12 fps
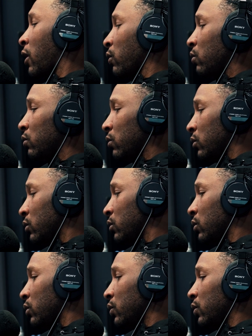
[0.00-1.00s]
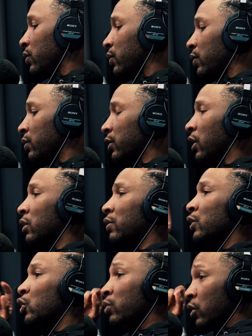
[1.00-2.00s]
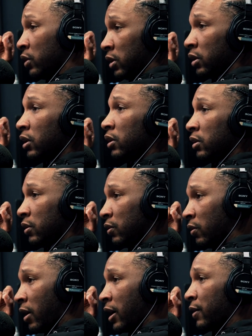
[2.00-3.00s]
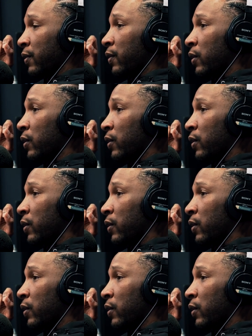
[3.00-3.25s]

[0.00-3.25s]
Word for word: out in terms of new music, mm -hmm. right?